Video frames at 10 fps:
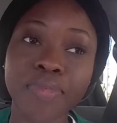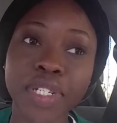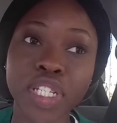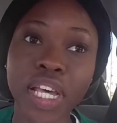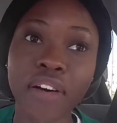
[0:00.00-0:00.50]
We
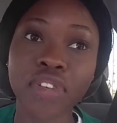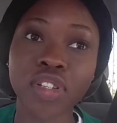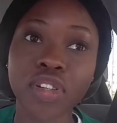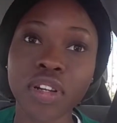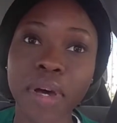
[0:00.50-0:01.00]
just have a
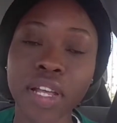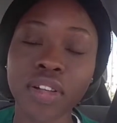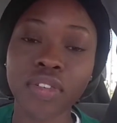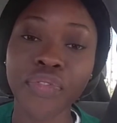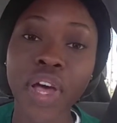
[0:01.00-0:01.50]
certain amount
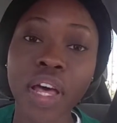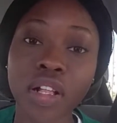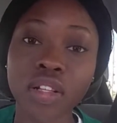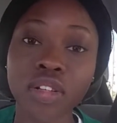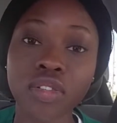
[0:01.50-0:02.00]
of
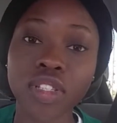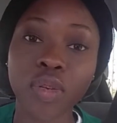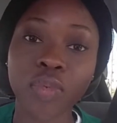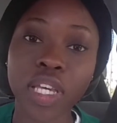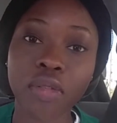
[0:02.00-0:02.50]
clinicals
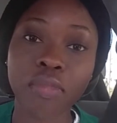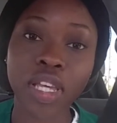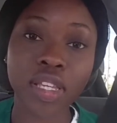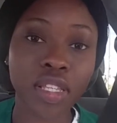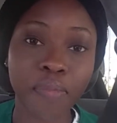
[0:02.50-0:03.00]
that we can
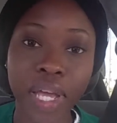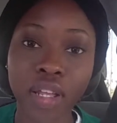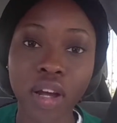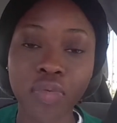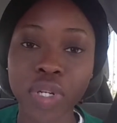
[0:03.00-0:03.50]
miss
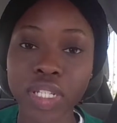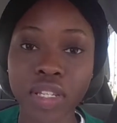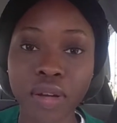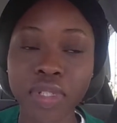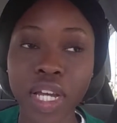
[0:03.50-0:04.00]
depending on what
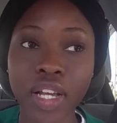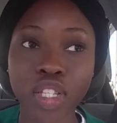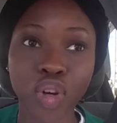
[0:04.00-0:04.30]
subject.